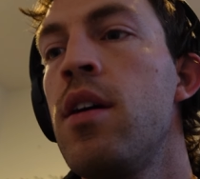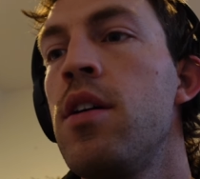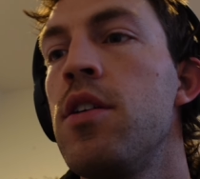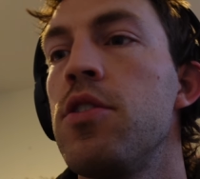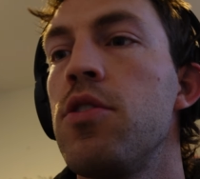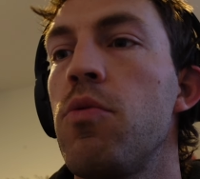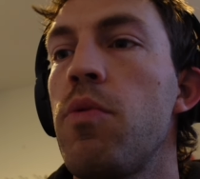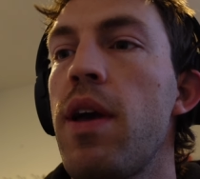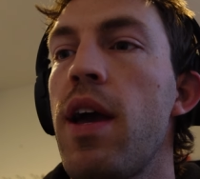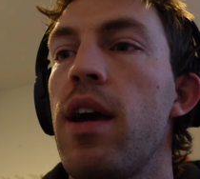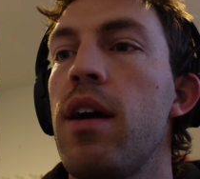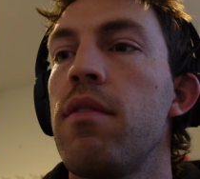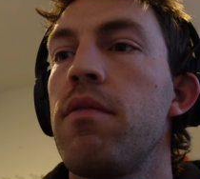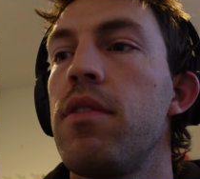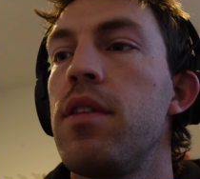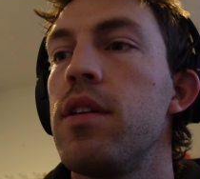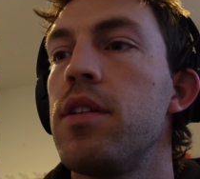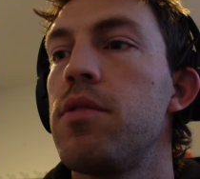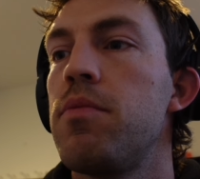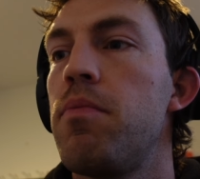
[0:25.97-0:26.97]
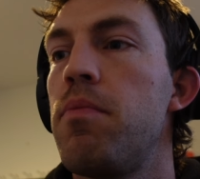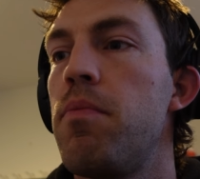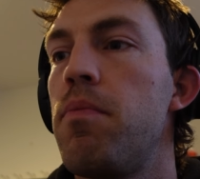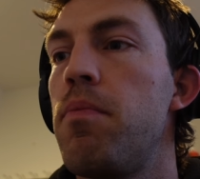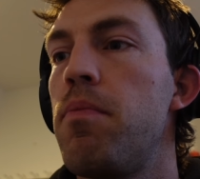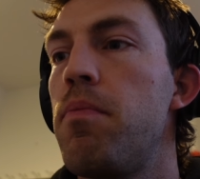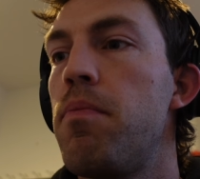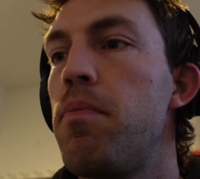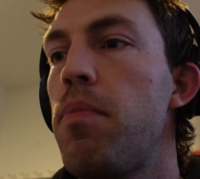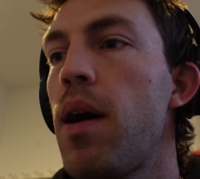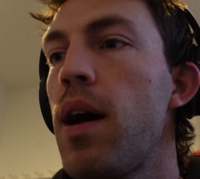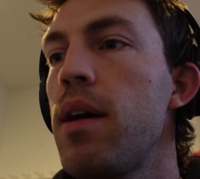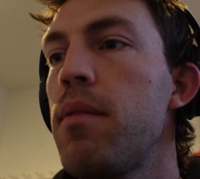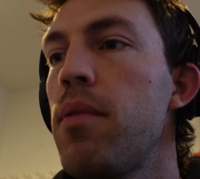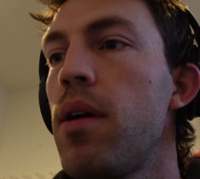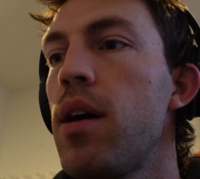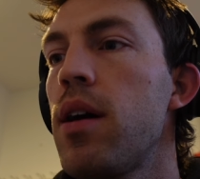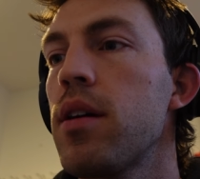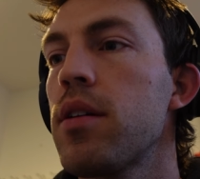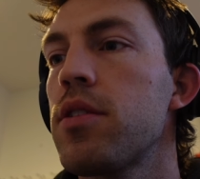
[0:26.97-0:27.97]
So we have this buy
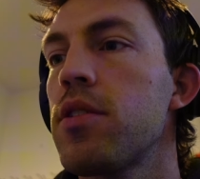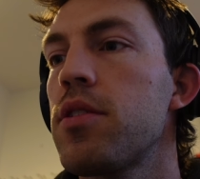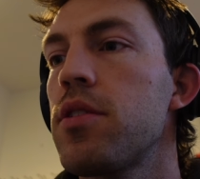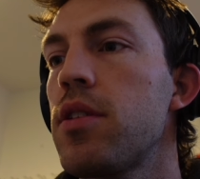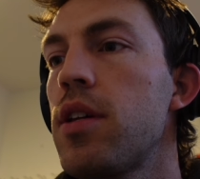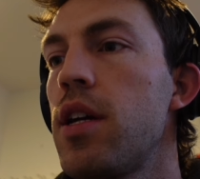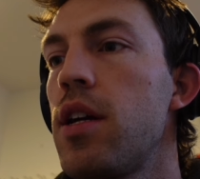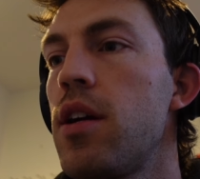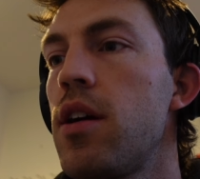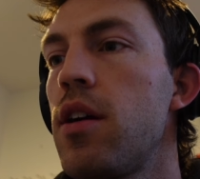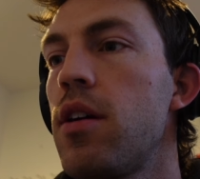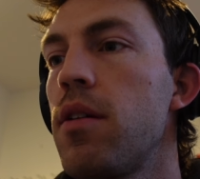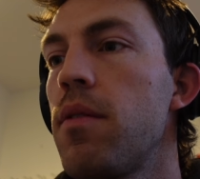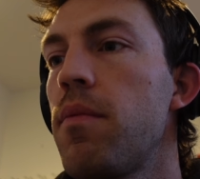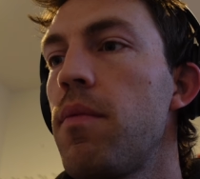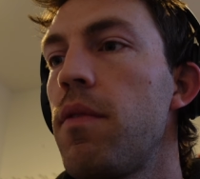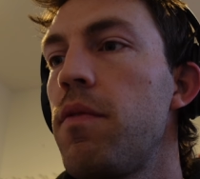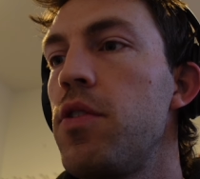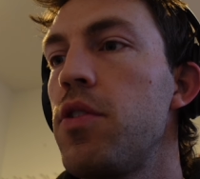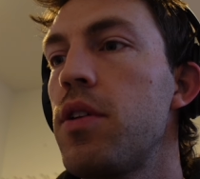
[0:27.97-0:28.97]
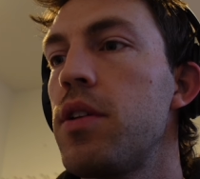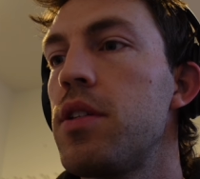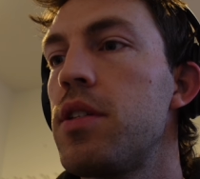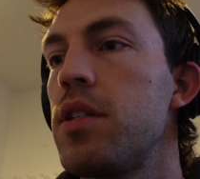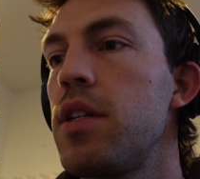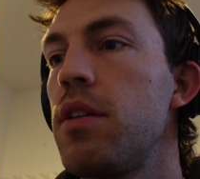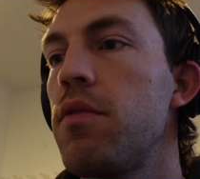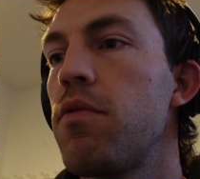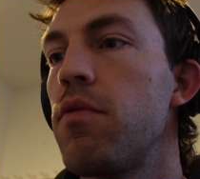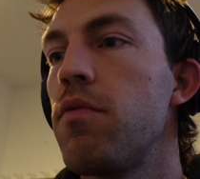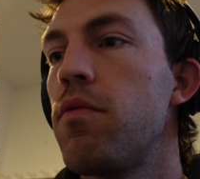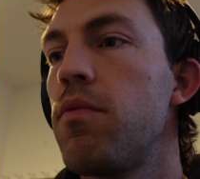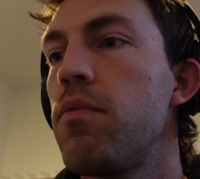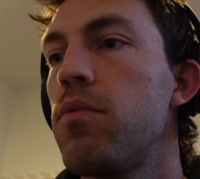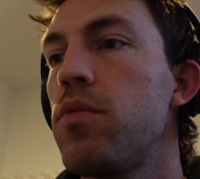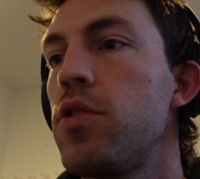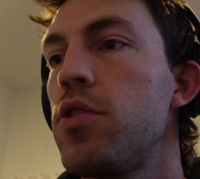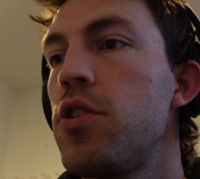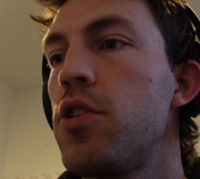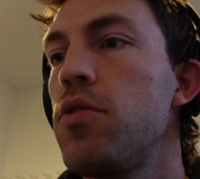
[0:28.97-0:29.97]
box here, if you can see, from
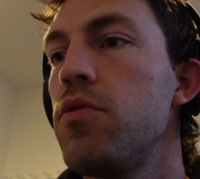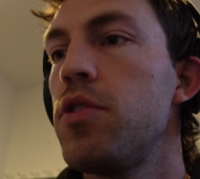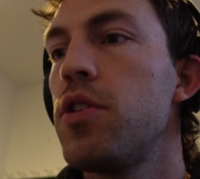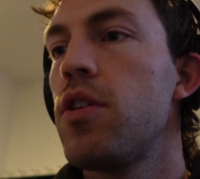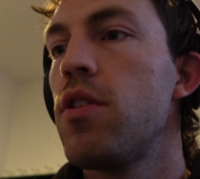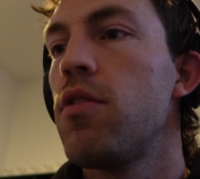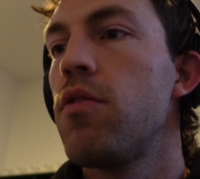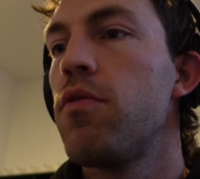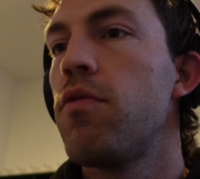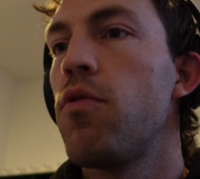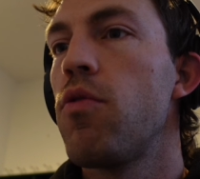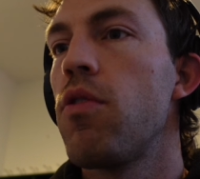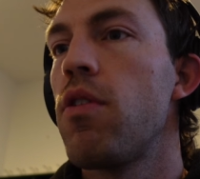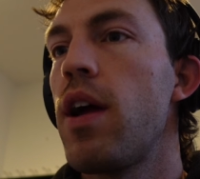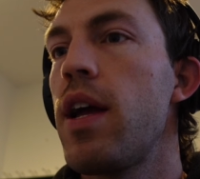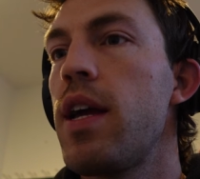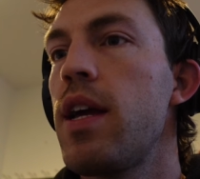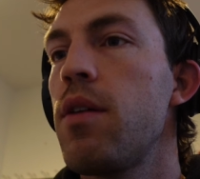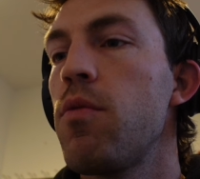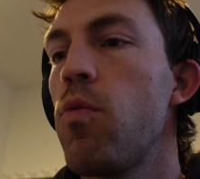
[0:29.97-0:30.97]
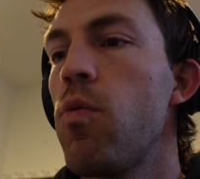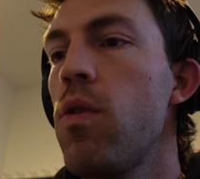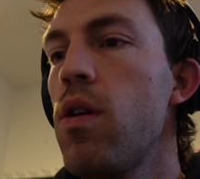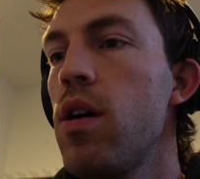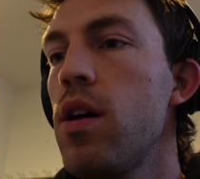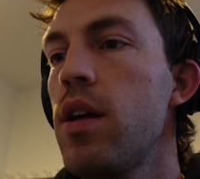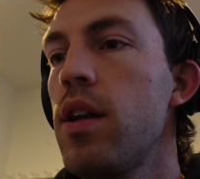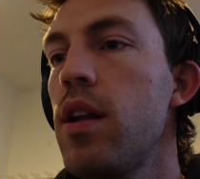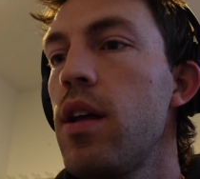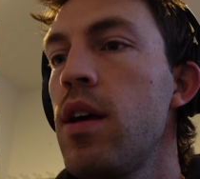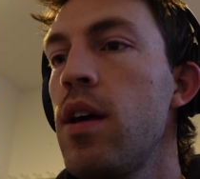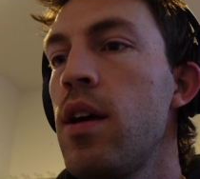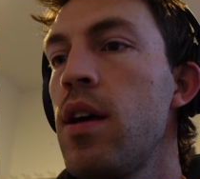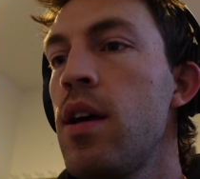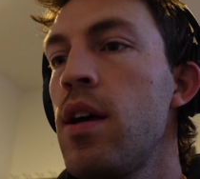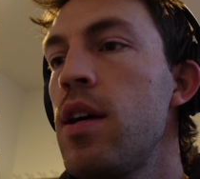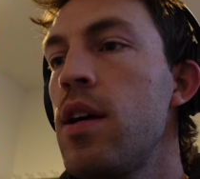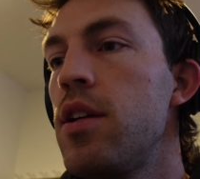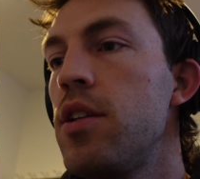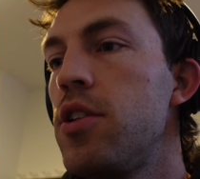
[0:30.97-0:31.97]
20481
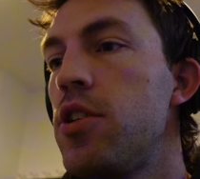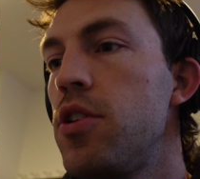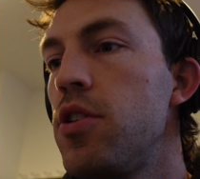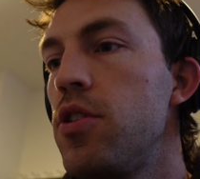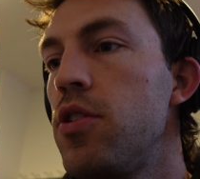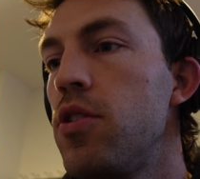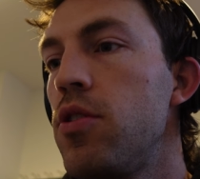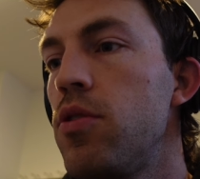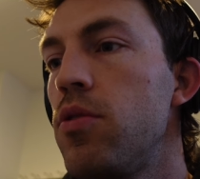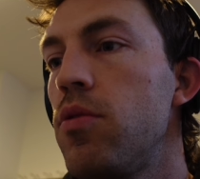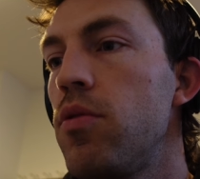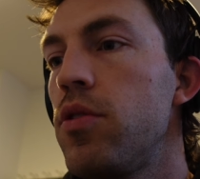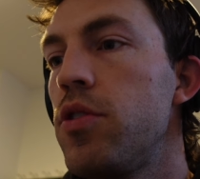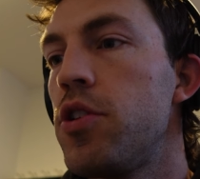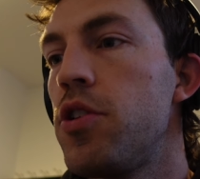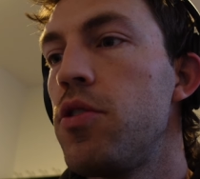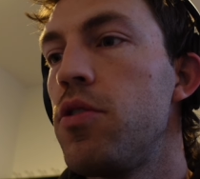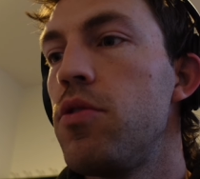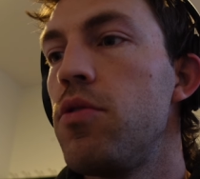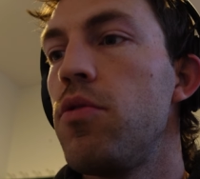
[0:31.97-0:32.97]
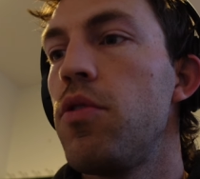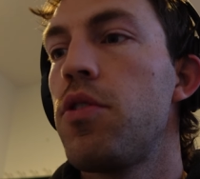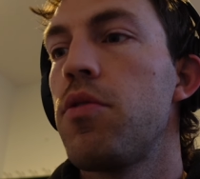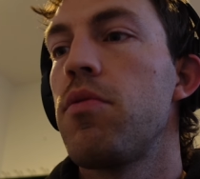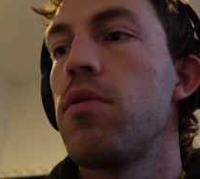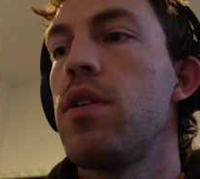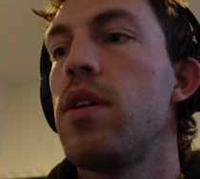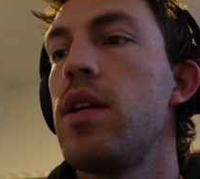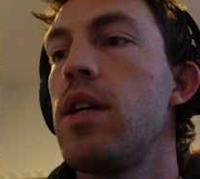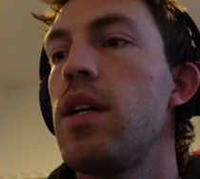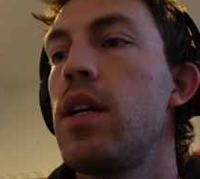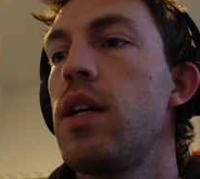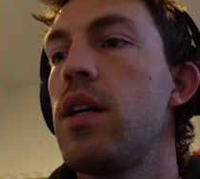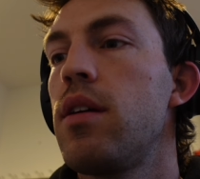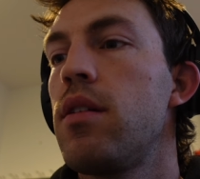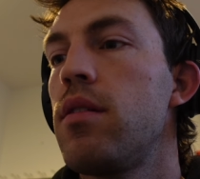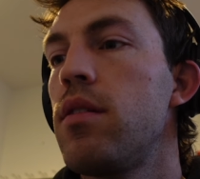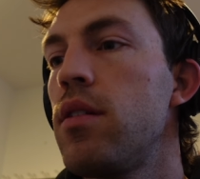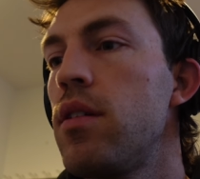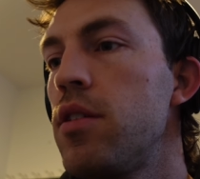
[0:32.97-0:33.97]
to
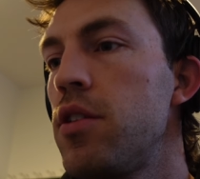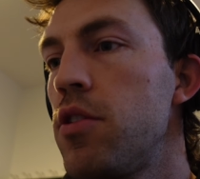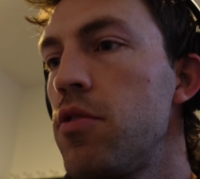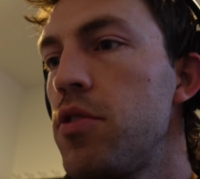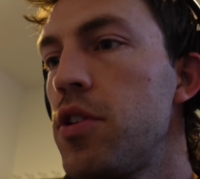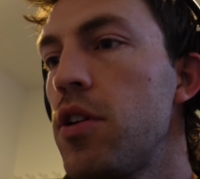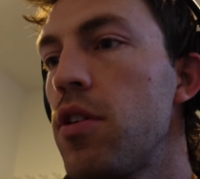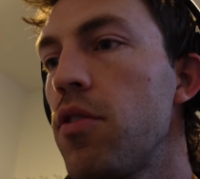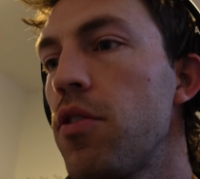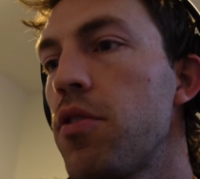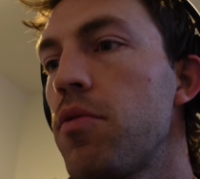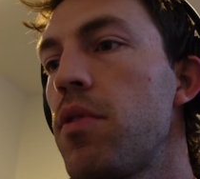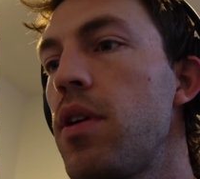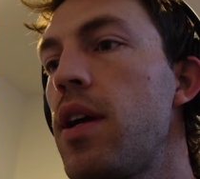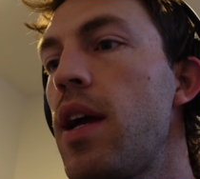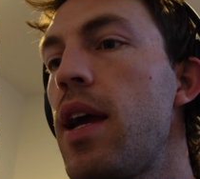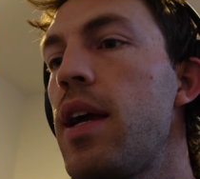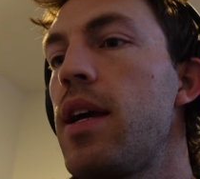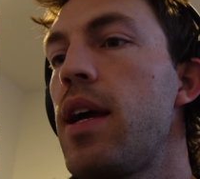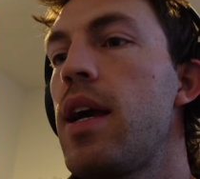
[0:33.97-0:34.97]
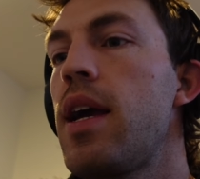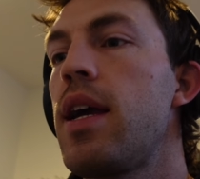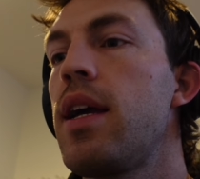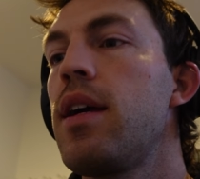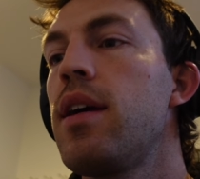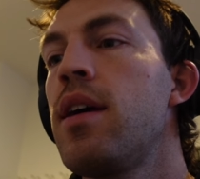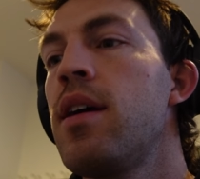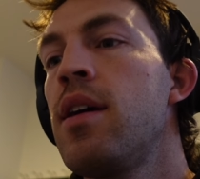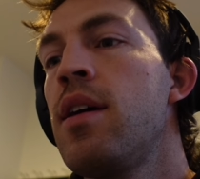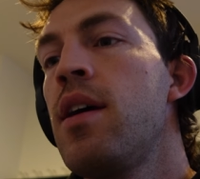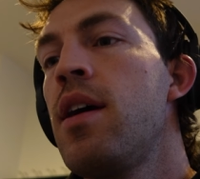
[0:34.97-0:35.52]
20388.